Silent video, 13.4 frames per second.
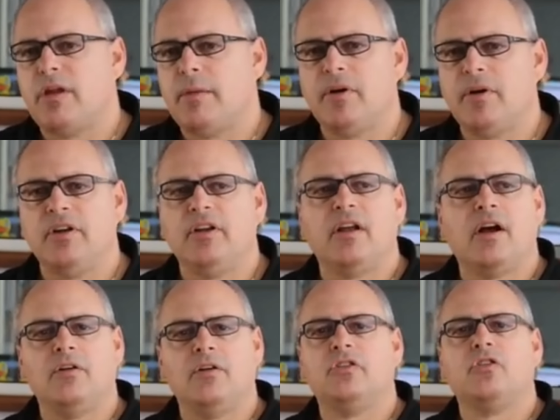million,
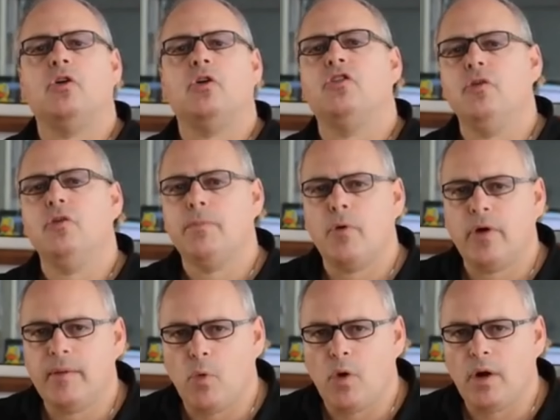or
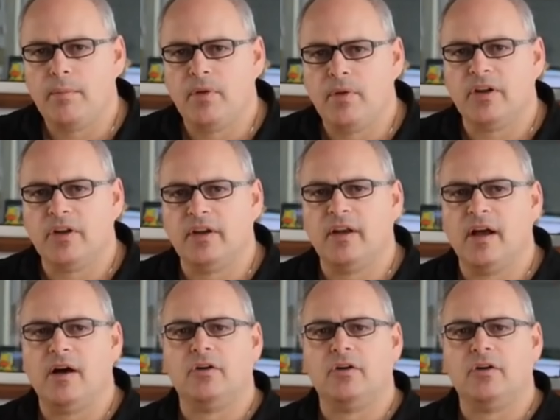$2.1 million,